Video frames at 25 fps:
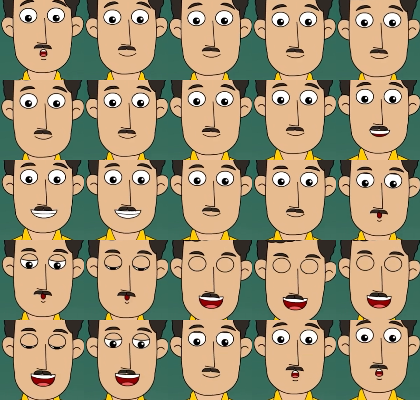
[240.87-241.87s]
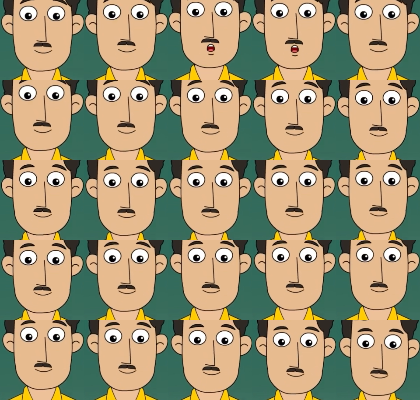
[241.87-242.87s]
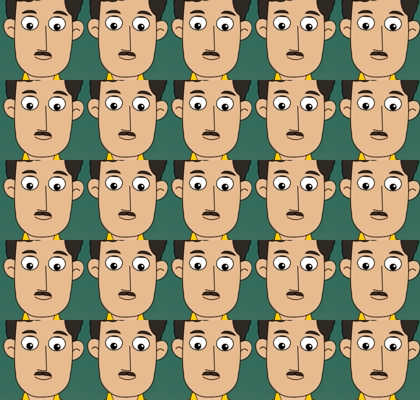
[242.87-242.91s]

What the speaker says: Wait, let me show you how.